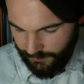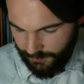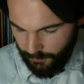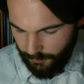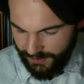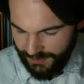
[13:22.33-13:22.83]

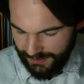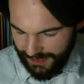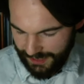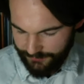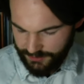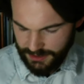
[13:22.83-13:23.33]
But when he
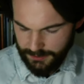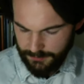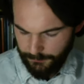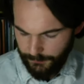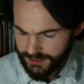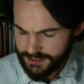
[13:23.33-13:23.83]
laughs, he
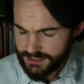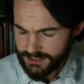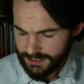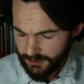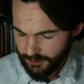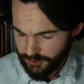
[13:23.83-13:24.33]

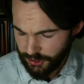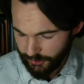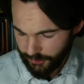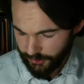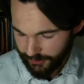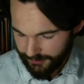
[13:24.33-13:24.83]
prodigiously looks
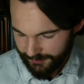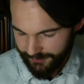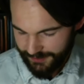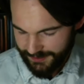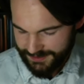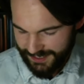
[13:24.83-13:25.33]
younger, to
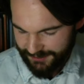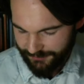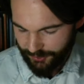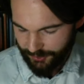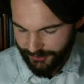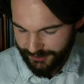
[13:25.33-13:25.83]
the extent of
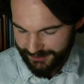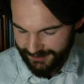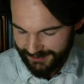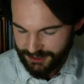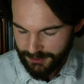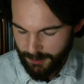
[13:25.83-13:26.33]
looking
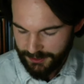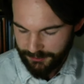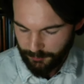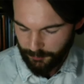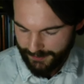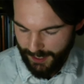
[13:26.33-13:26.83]
like a
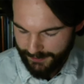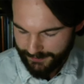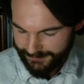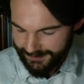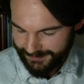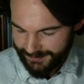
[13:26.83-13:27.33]
20-year-old man,
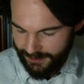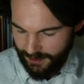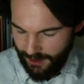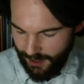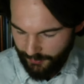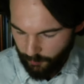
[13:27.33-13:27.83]

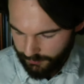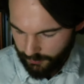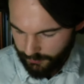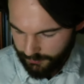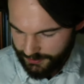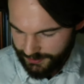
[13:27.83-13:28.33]
and the
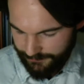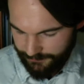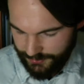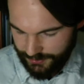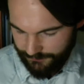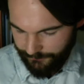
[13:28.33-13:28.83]
world
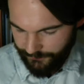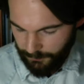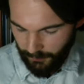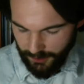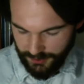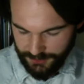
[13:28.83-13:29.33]
seems to
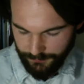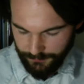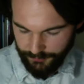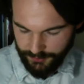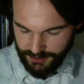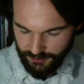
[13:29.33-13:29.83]
blossom
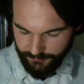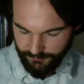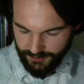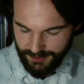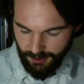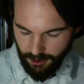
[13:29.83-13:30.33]
through his
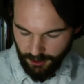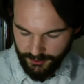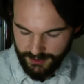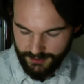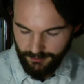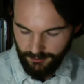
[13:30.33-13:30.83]
lovely,
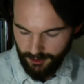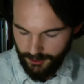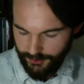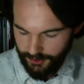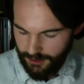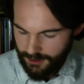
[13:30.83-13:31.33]
hearty,
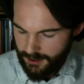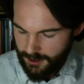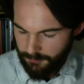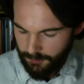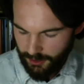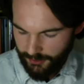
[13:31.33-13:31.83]
loud,
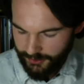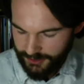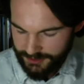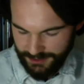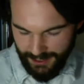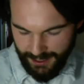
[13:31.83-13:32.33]

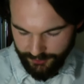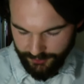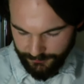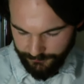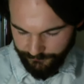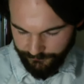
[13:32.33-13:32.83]
melodious laughter.